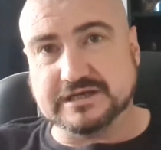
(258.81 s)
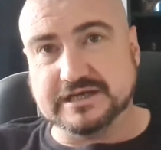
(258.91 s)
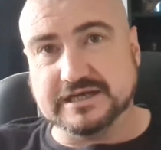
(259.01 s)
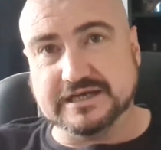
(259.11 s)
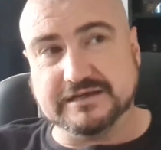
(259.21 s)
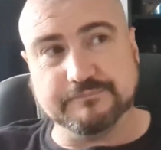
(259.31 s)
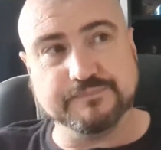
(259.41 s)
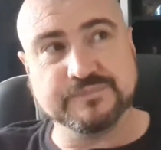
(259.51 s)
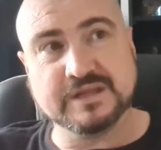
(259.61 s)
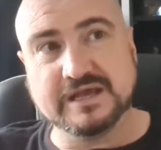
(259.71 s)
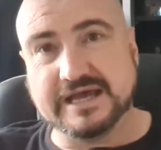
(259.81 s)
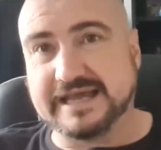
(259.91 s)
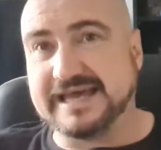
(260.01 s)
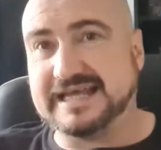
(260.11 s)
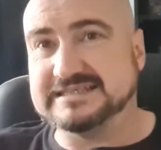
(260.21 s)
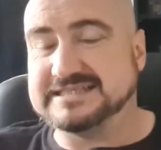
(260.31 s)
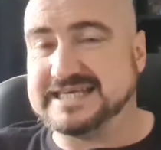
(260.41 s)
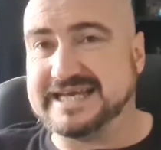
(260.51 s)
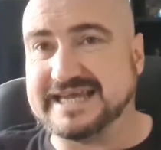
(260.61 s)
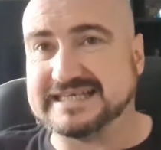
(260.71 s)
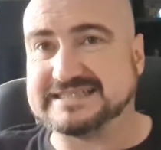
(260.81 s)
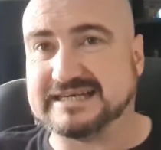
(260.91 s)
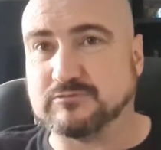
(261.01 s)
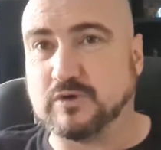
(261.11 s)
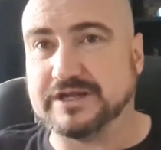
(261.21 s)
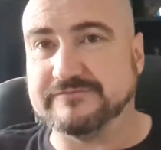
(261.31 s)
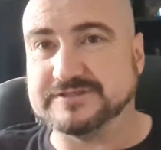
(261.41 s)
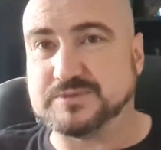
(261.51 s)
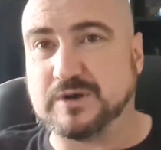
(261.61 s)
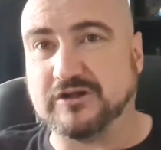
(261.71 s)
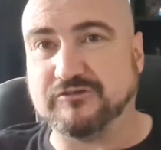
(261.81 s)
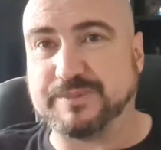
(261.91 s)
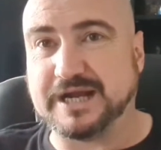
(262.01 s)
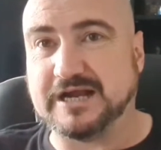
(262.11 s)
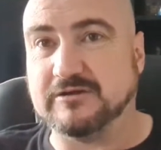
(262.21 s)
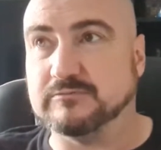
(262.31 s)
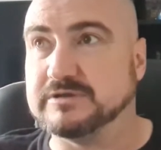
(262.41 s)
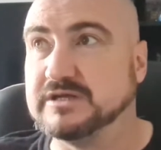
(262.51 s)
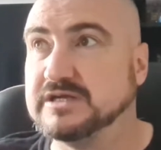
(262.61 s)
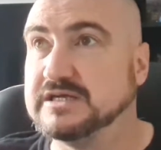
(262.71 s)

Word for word: Um, again, CEX had one in for twelve pound.